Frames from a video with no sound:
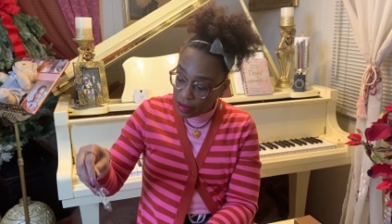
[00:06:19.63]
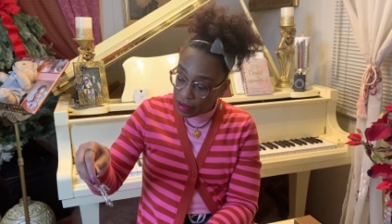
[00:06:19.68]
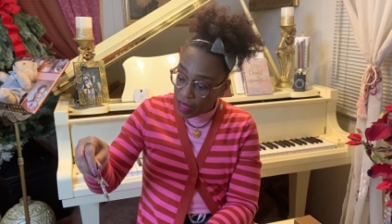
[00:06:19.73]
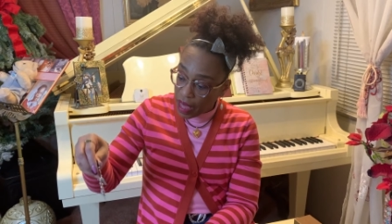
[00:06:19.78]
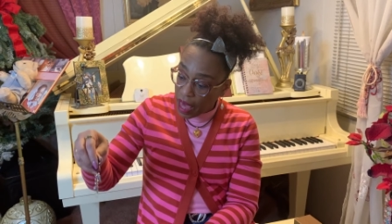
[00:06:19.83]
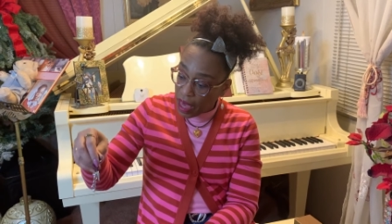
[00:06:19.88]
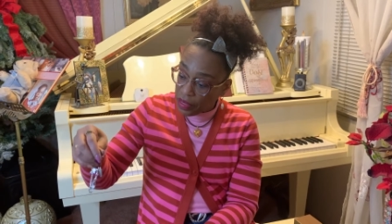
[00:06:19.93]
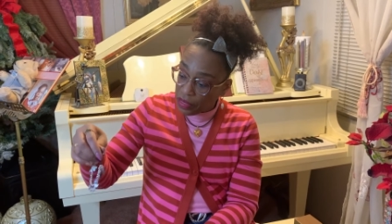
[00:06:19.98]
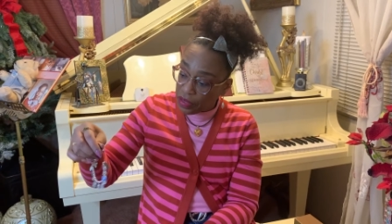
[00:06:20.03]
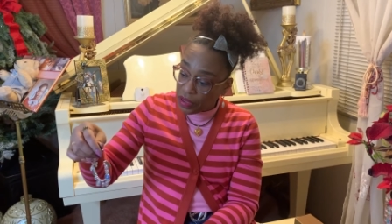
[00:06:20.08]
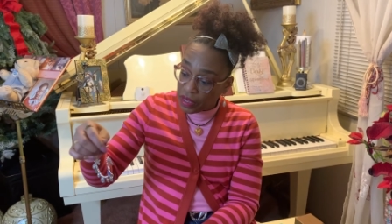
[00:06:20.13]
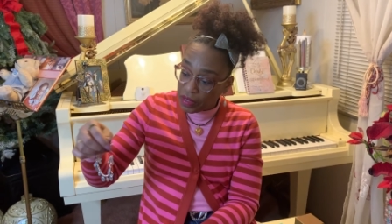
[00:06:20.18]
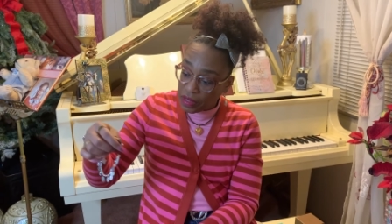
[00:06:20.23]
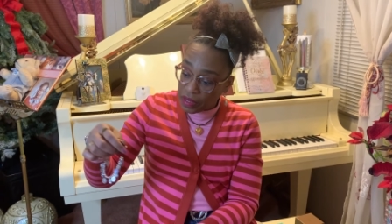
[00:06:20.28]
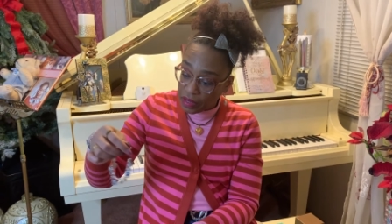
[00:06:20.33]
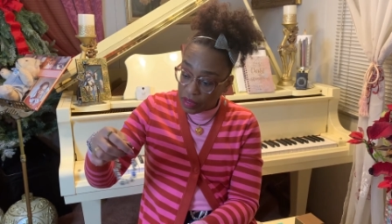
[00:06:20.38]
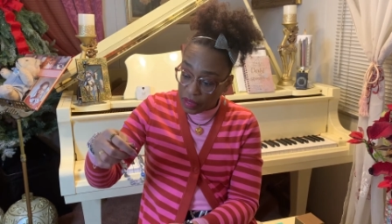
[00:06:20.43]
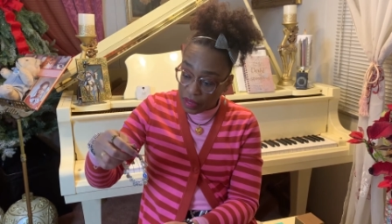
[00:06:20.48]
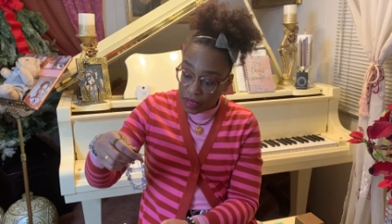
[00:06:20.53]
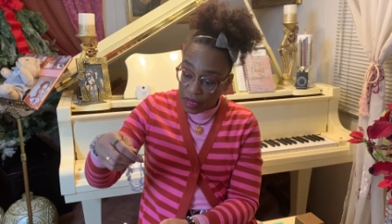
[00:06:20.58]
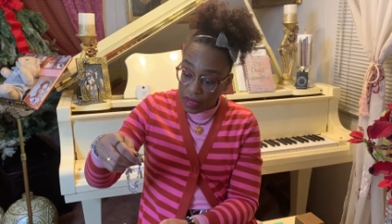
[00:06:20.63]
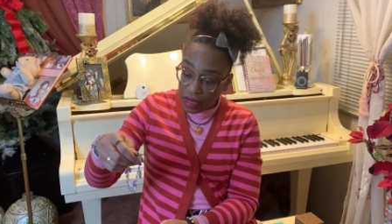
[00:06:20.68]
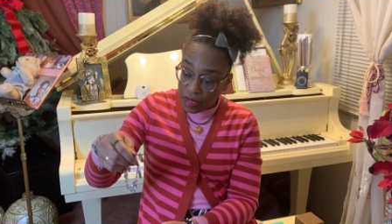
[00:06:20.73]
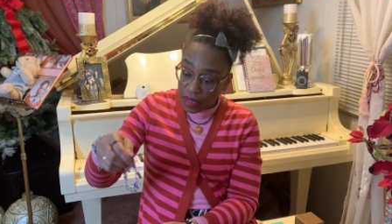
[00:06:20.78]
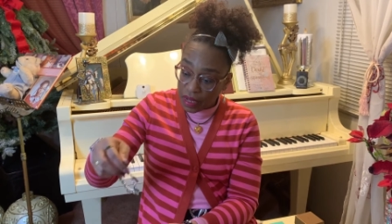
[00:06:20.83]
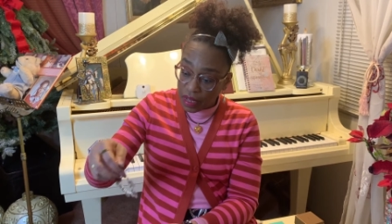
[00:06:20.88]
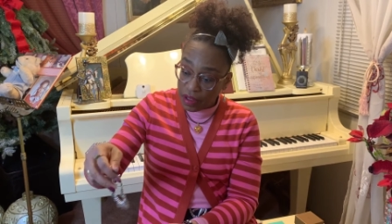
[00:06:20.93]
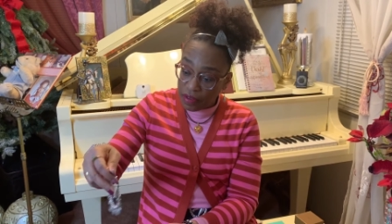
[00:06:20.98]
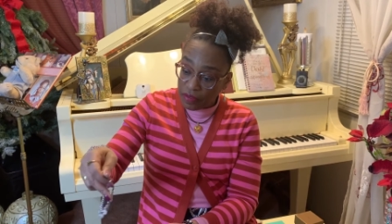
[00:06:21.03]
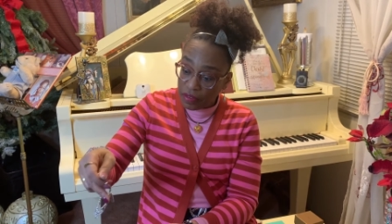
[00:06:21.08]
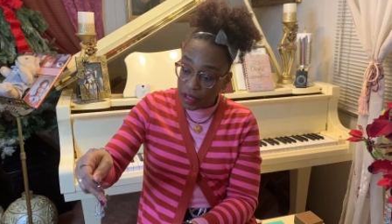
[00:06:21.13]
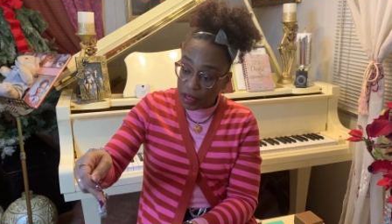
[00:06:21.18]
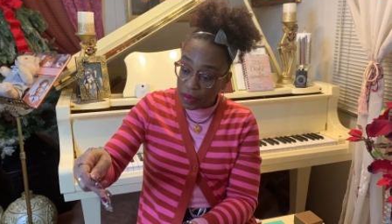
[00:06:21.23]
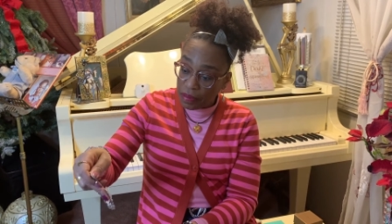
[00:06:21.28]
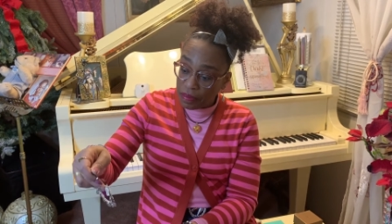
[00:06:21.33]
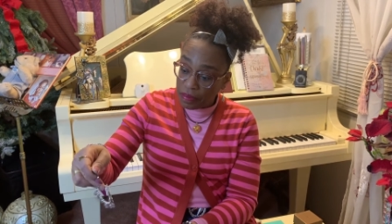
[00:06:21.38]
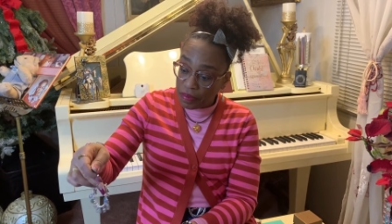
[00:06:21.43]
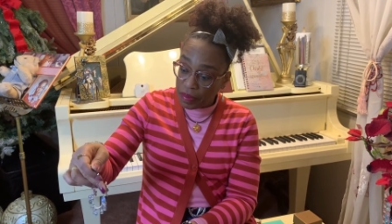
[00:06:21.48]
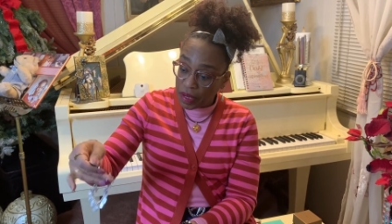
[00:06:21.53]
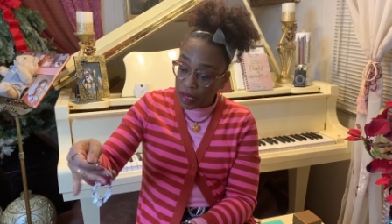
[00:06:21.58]
I think this is a lovely,
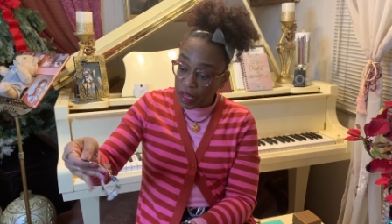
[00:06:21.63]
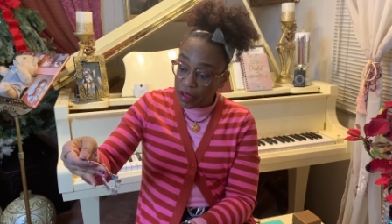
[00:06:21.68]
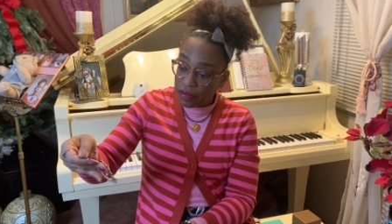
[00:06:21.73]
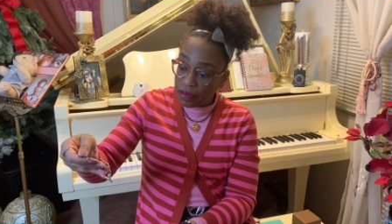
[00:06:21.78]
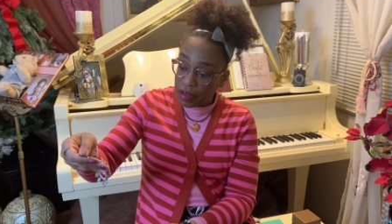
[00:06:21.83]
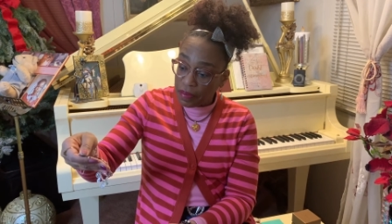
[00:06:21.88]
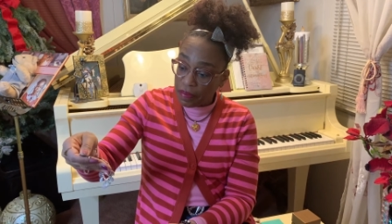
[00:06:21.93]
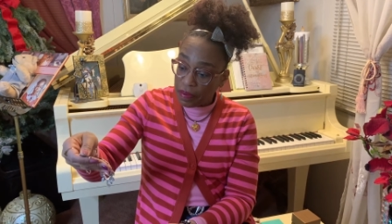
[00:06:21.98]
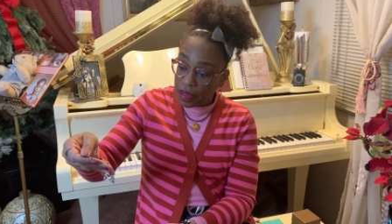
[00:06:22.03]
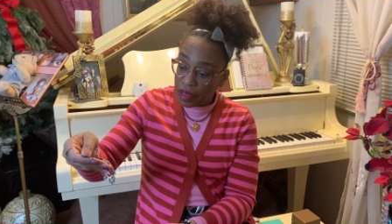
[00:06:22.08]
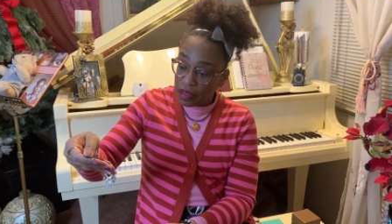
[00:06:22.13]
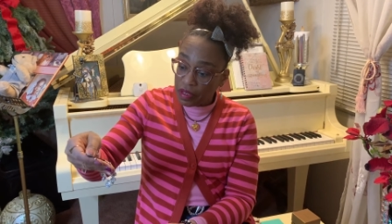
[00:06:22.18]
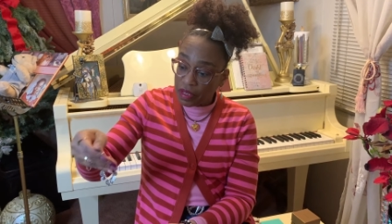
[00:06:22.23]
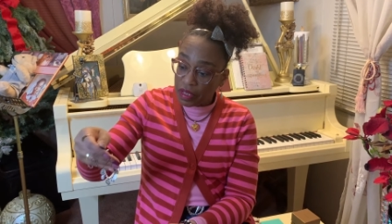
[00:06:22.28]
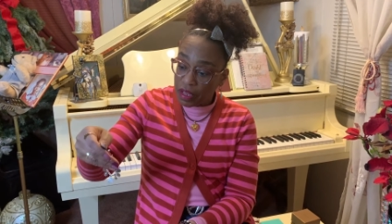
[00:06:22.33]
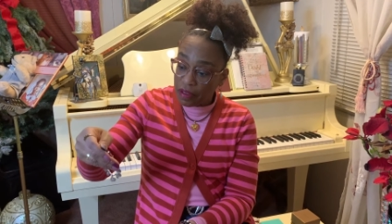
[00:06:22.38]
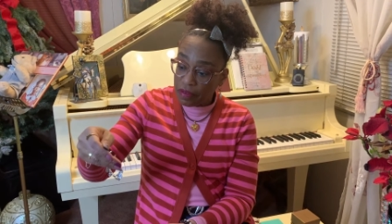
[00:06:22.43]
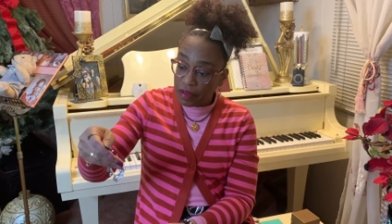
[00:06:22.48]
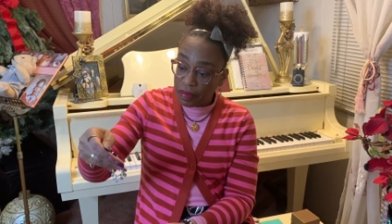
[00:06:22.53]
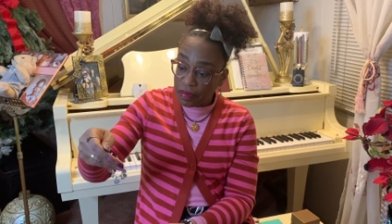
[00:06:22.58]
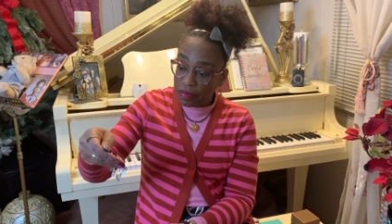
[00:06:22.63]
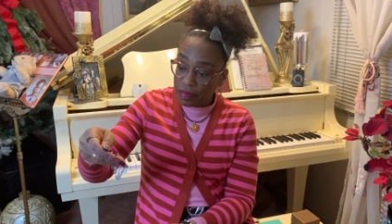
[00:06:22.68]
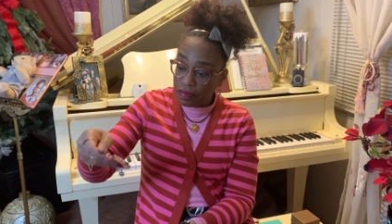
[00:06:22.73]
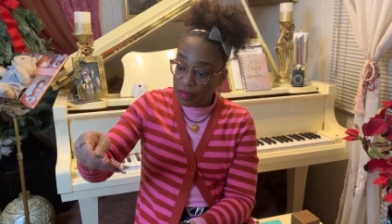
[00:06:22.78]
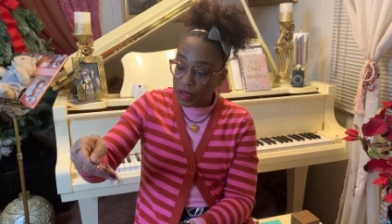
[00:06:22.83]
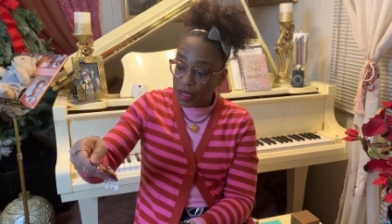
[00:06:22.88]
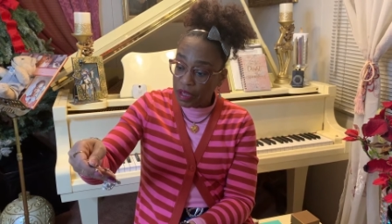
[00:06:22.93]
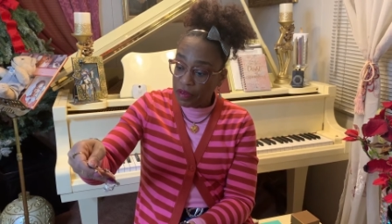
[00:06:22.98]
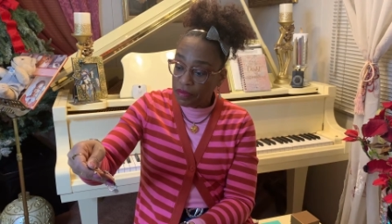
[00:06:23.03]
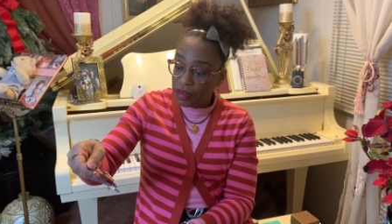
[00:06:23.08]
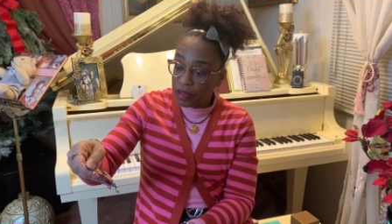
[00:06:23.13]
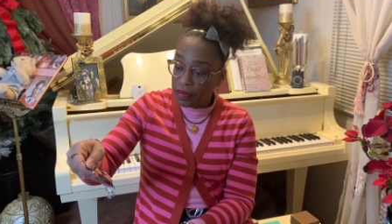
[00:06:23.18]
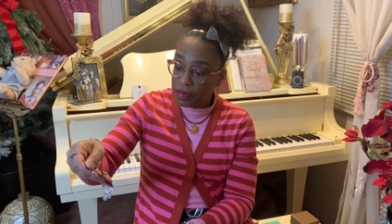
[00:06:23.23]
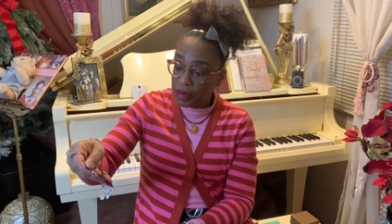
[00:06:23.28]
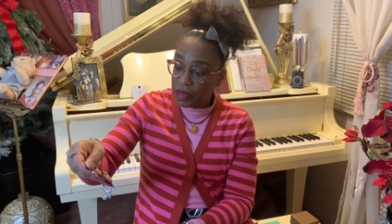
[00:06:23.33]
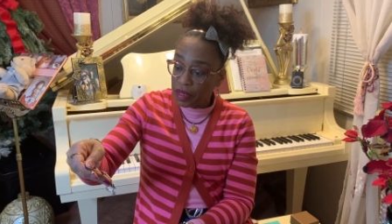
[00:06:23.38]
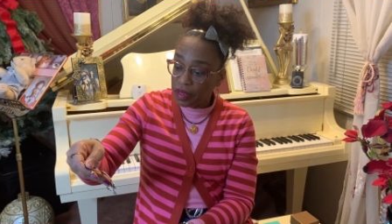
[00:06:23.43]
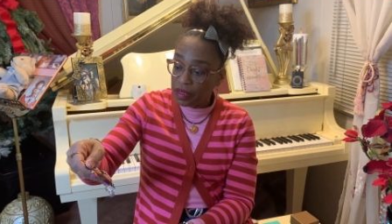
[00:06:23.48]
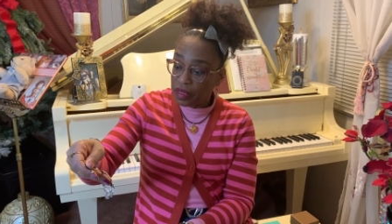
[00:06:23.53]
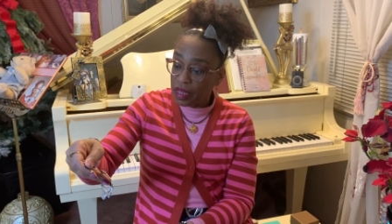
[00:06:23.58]
lovely piece, lovely, lovely
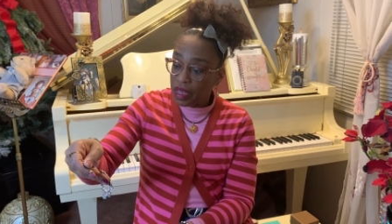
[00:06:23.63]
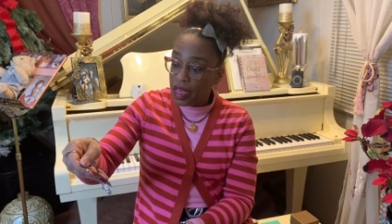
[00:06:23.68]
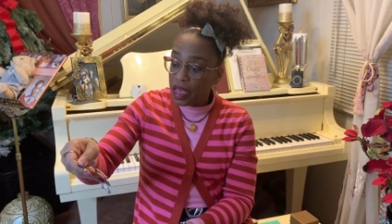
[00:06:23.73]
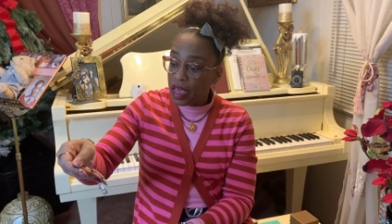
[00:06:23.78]
piece.